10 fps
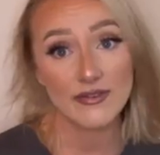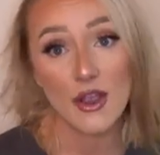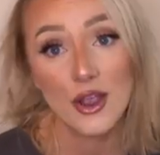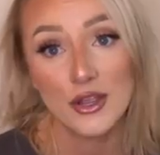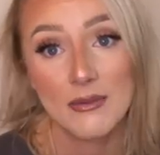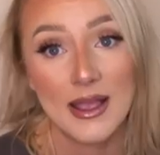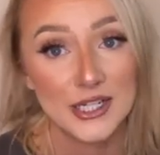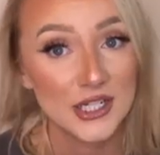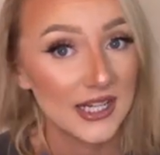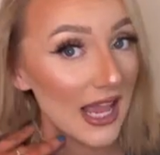item
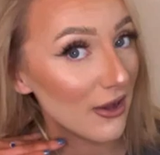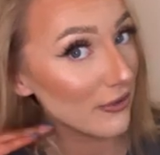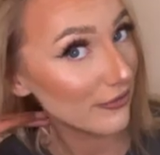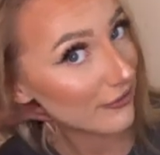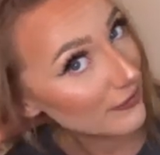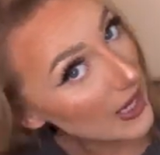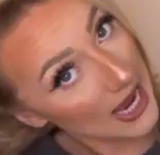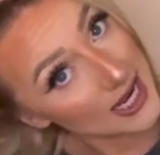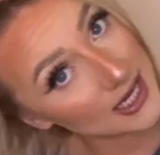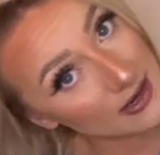actually out of
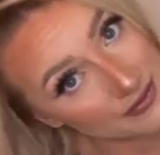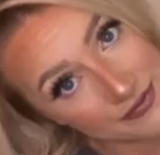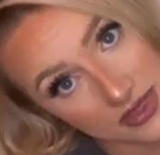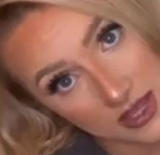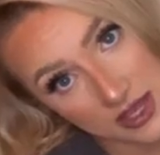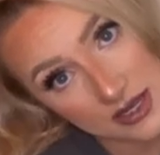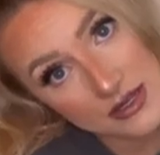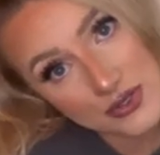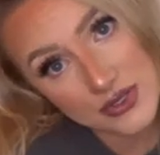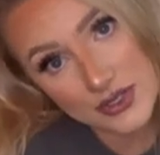any of
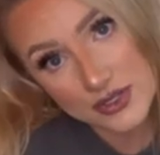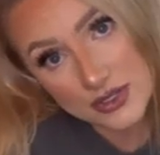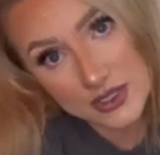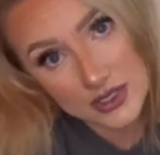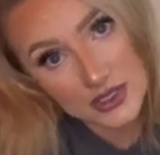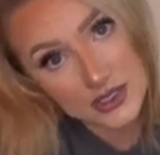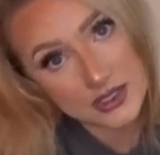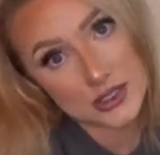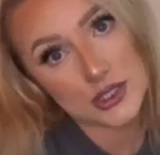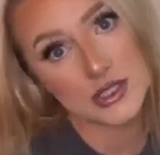this, because it's
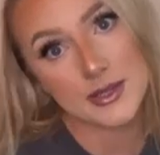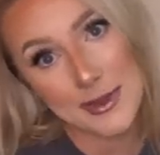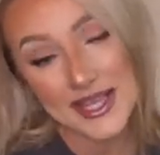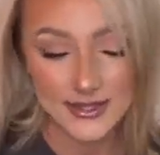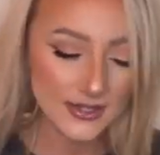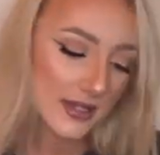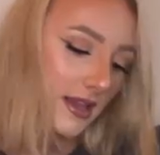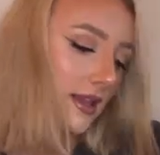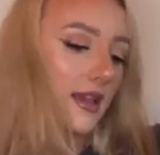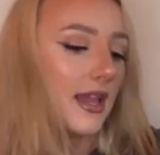just the best,
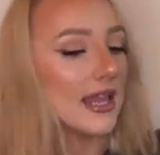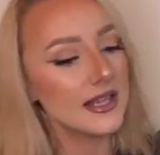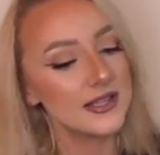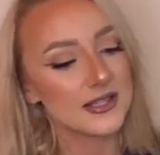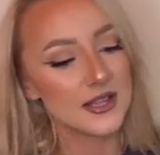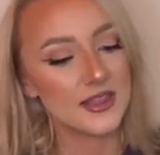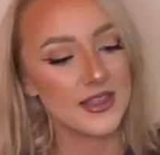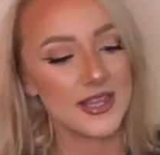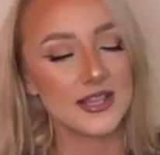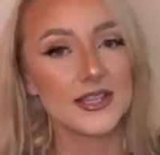is
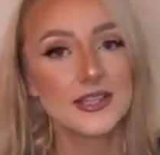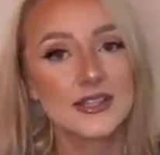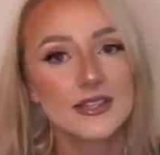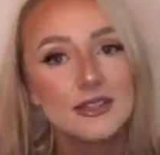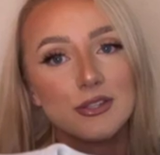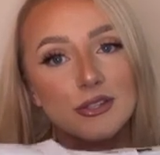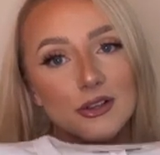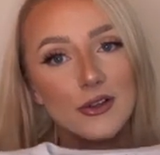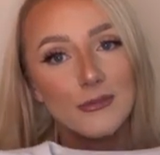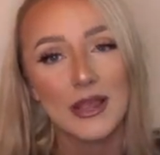this
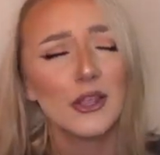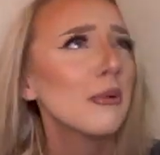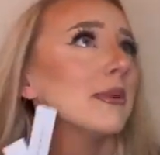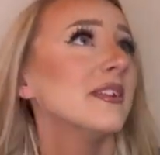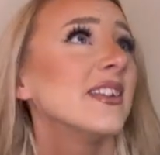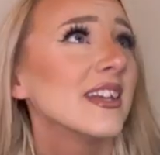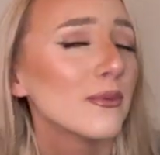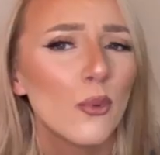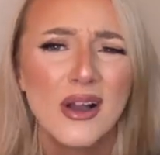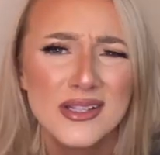top. Now you're probably thinking,
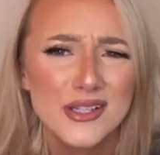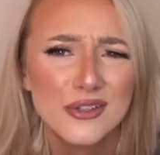why is this your